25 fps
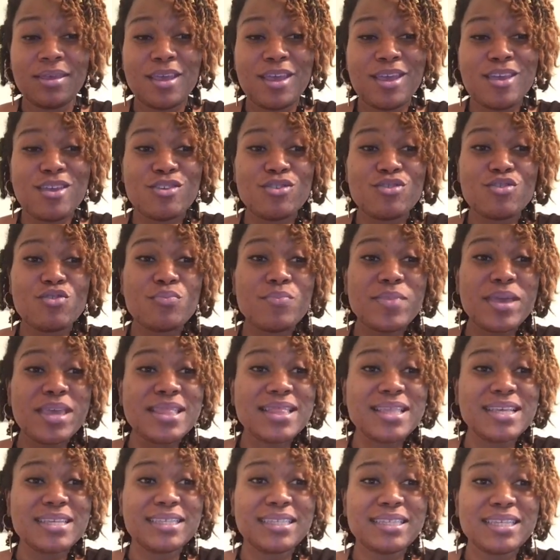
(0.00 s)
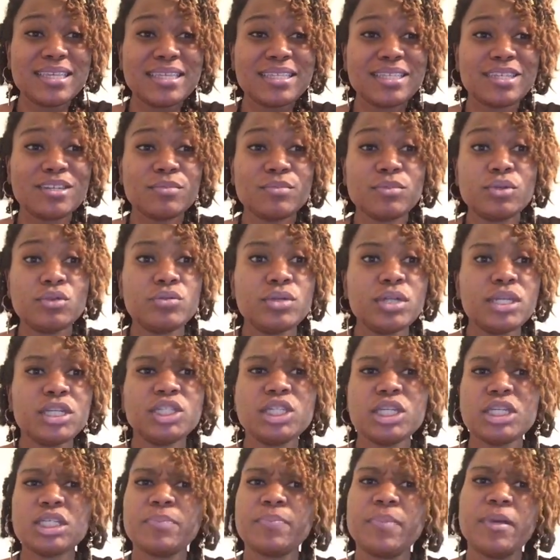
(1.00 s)
You beat the system. You didn't
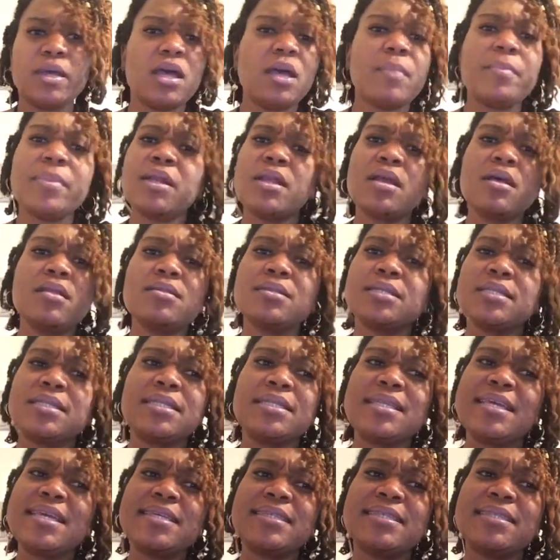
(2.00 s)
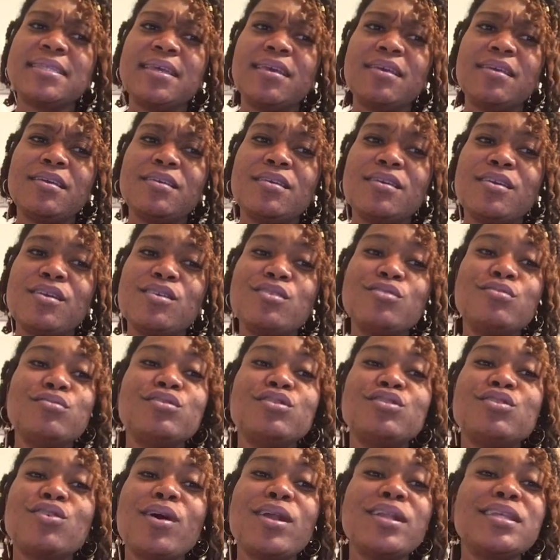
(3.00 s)
just become another statistic. You
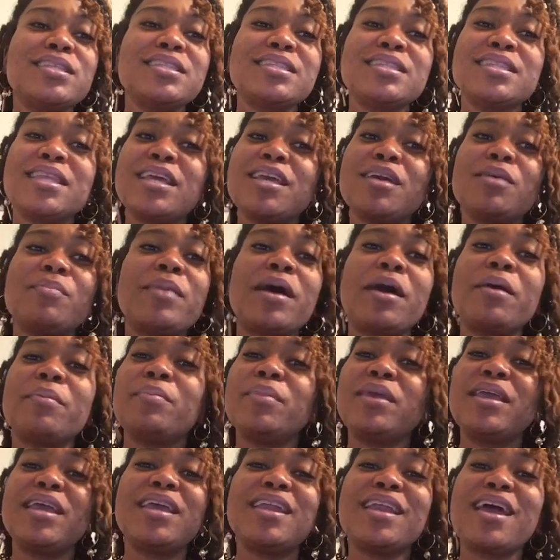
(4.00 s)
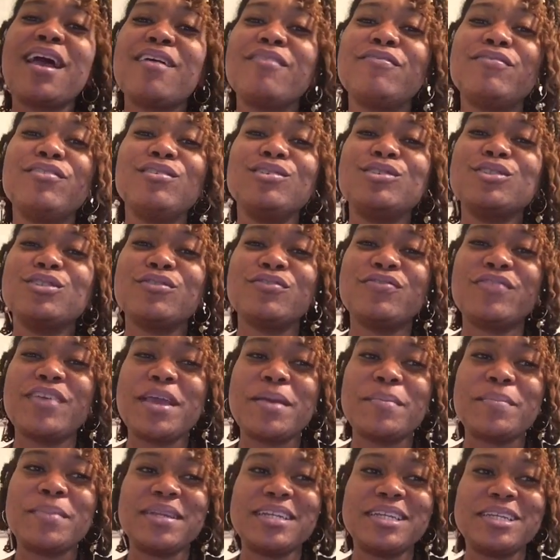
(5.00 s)
started to think about me and our future
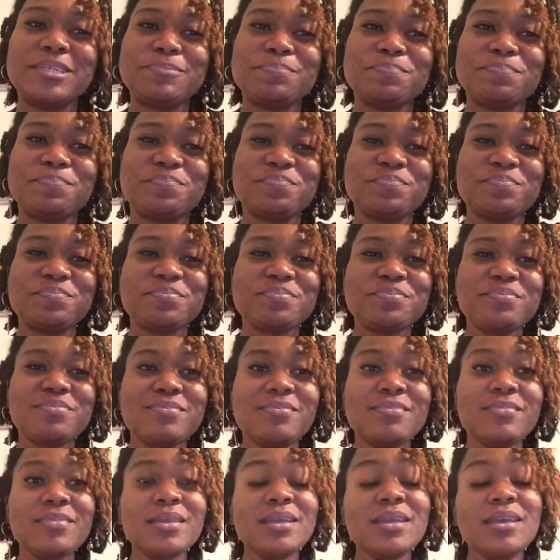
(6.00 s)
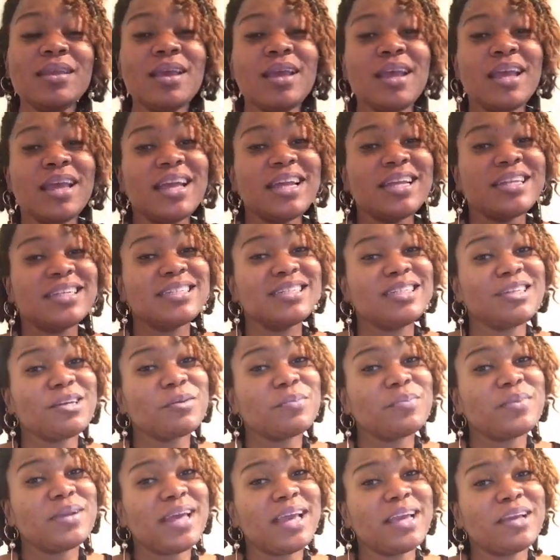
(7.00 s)
family. Dear
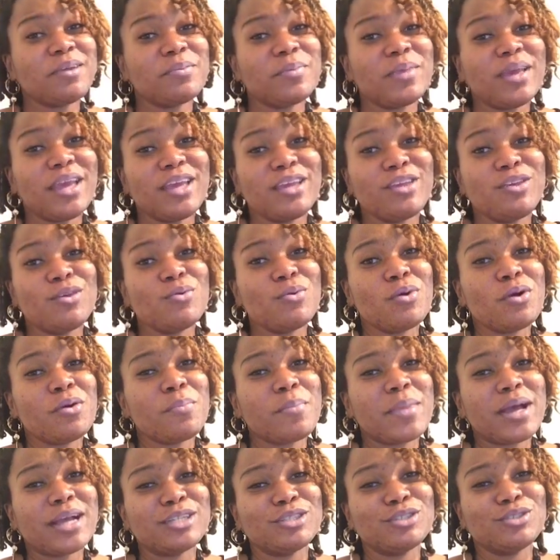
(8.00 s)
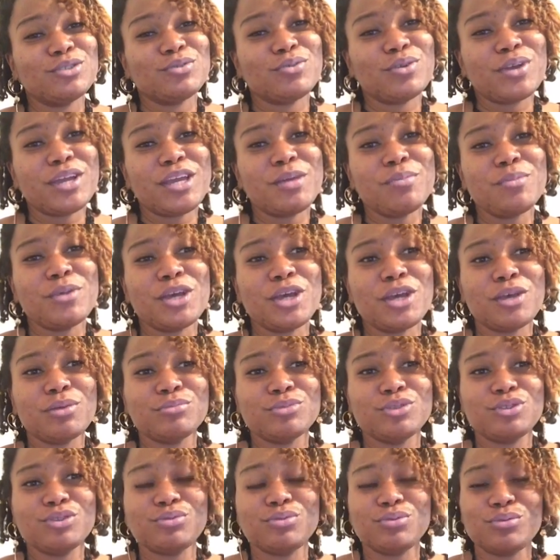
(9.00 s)
black man, you are my dream come
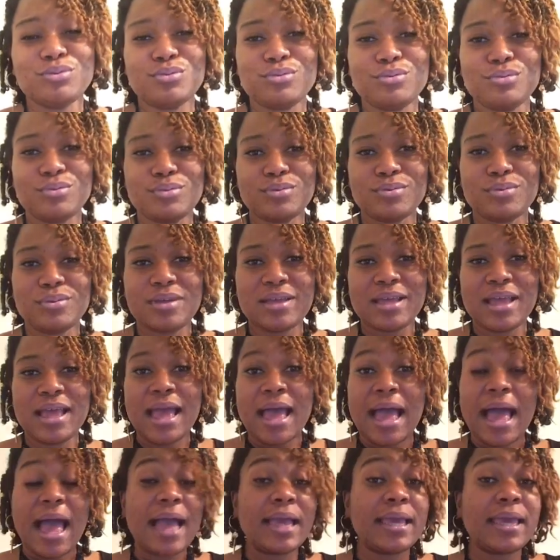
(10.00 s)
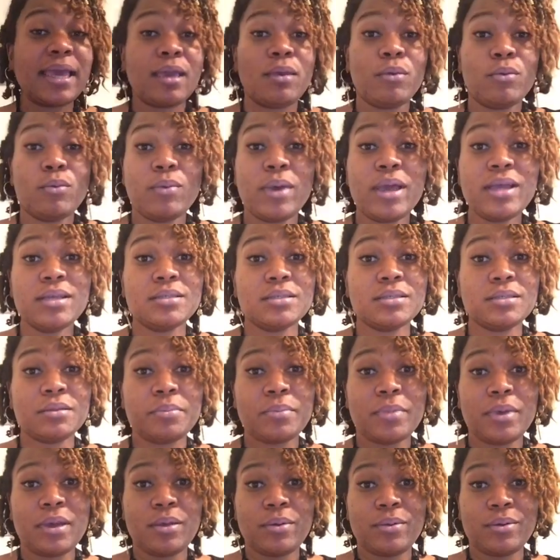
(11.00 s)
true. I can't wait to
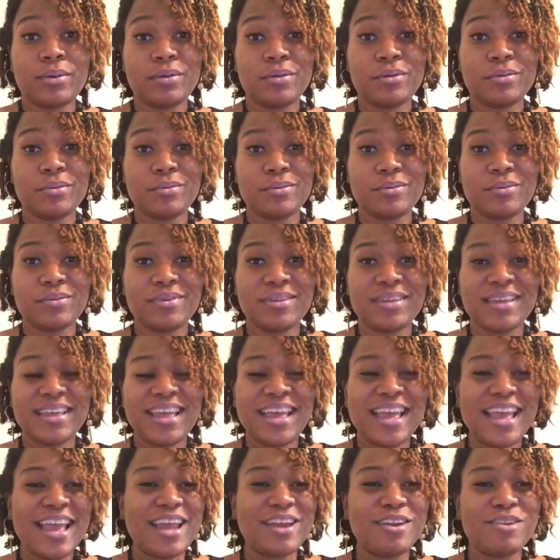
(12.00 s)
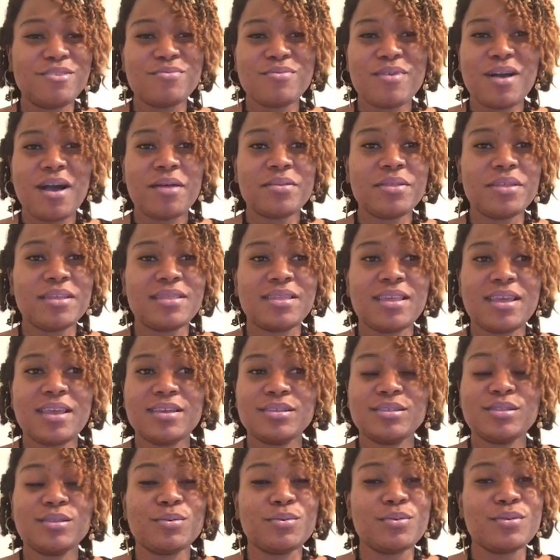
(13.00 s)
marry you and do all the
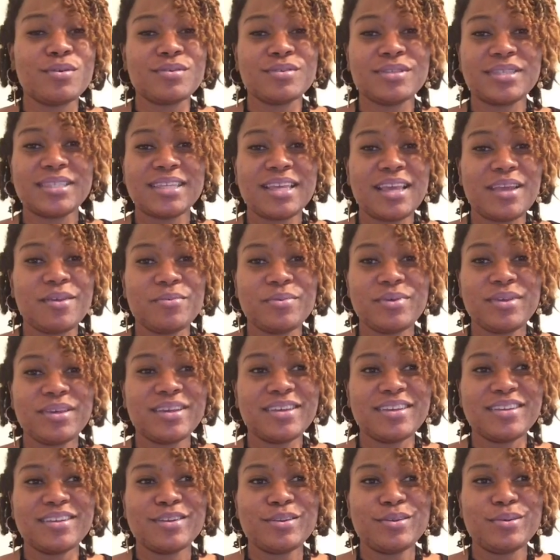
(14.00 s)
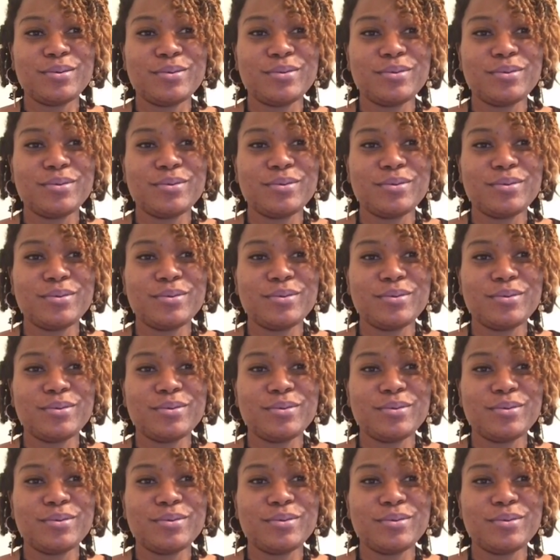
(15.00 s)
things the world said we couldn't do.